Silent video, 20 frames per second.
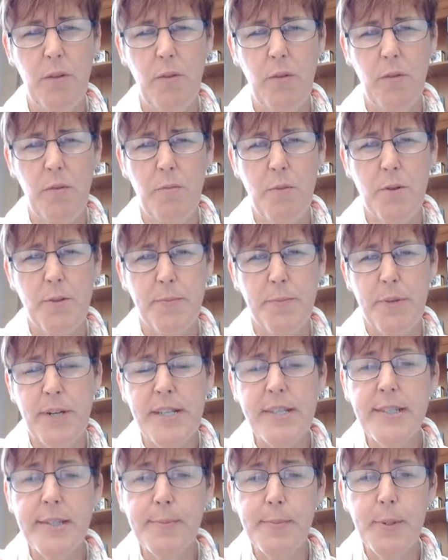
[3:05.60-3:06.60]
almost
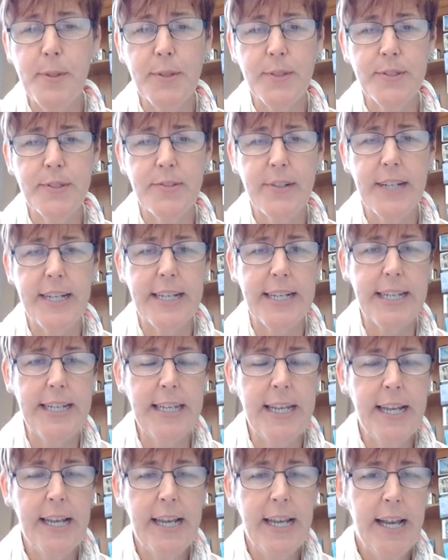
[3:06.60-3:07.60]
principles,
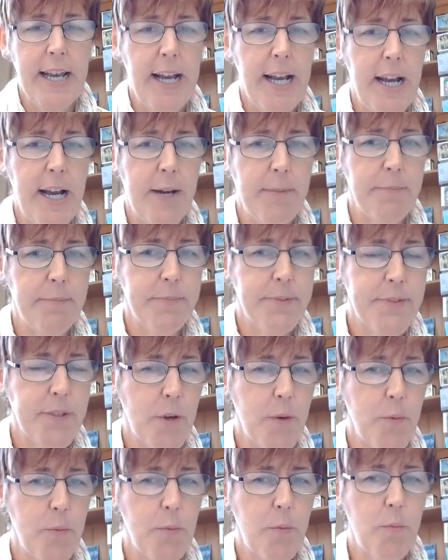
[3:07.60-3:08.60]
really.
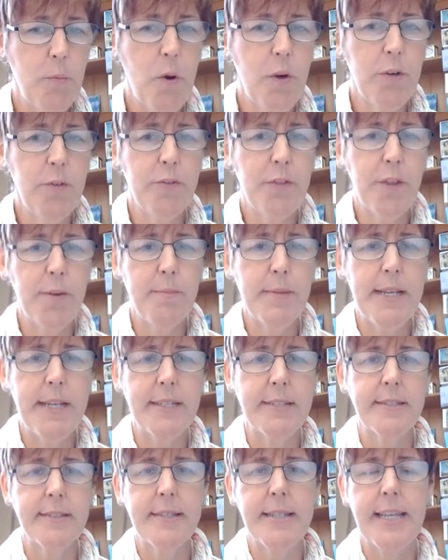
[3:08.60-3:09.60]
So one of them
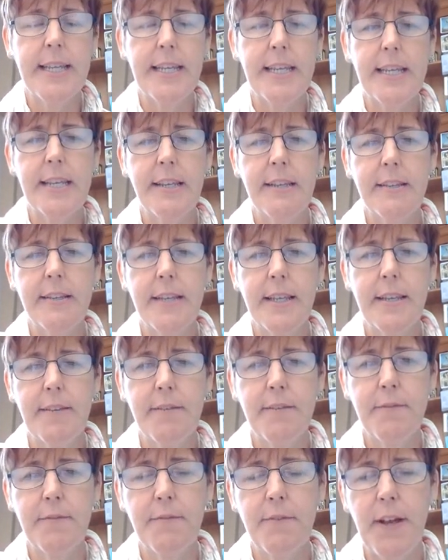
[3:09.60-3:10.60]
is the
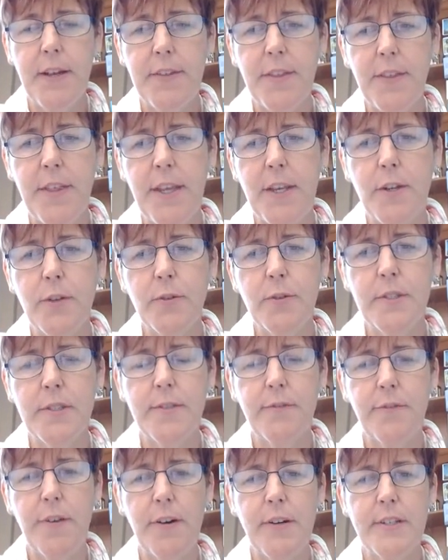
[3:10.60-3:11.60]
fact that they
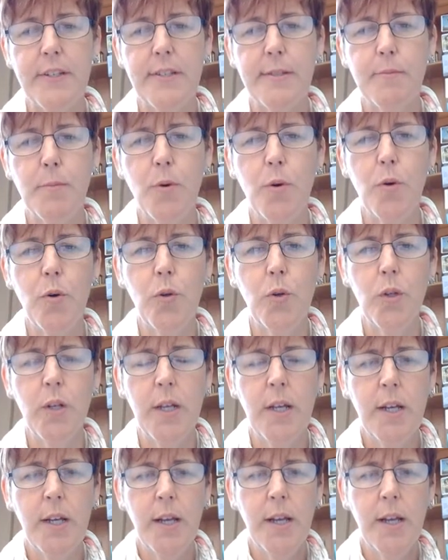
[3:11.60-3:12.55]
used very small